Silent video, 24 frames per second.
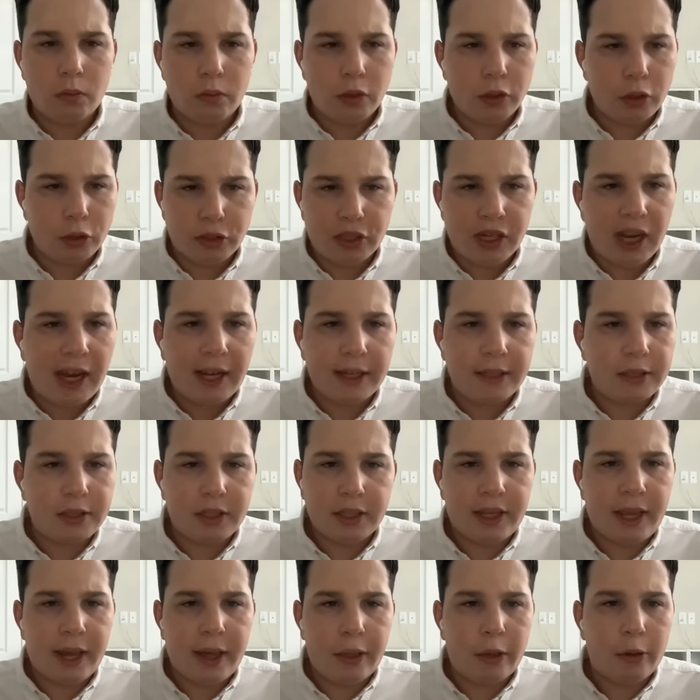they're tied
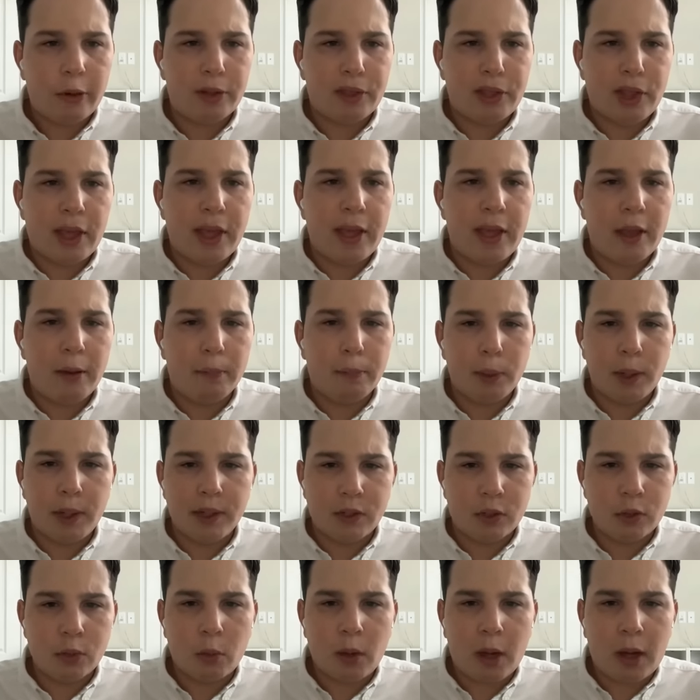together at the hip,
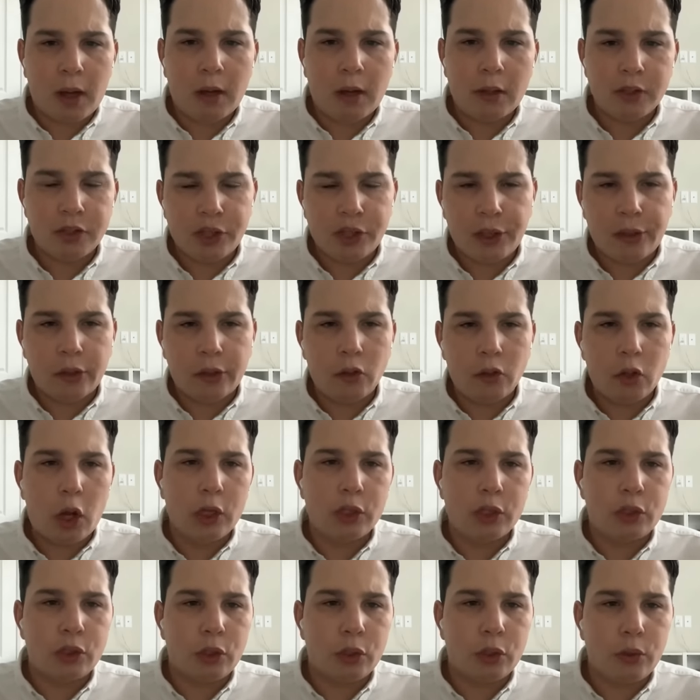right? So while I say the
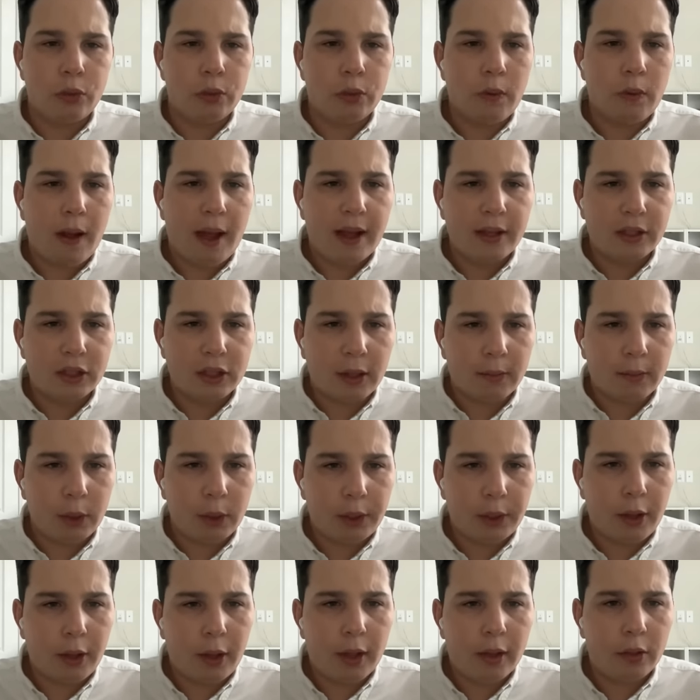lawsuit has come
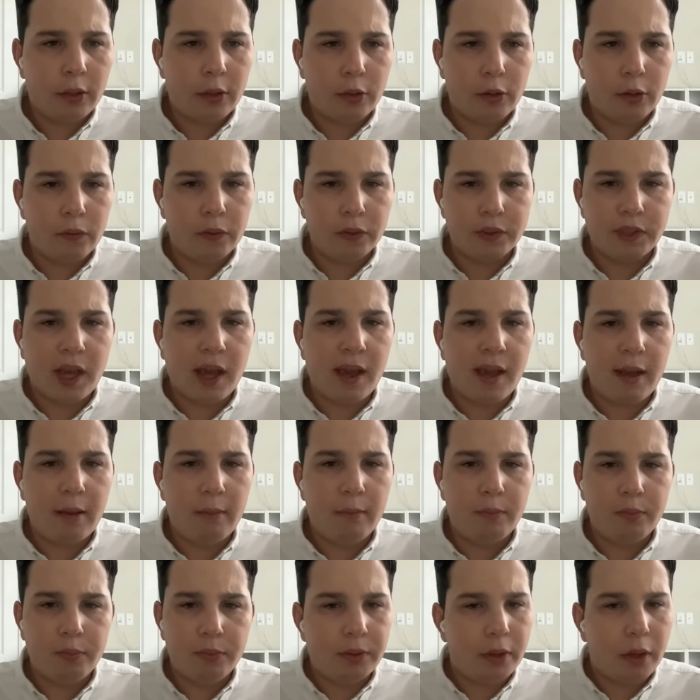together over
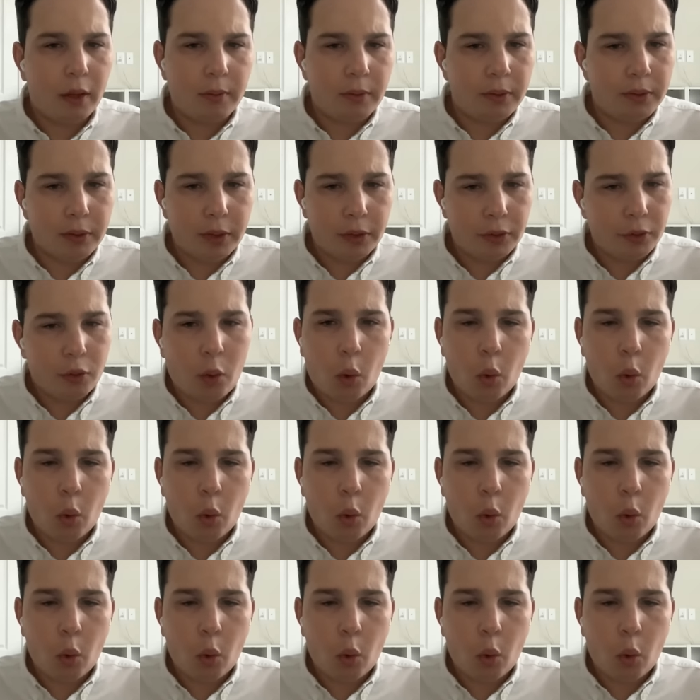time, they're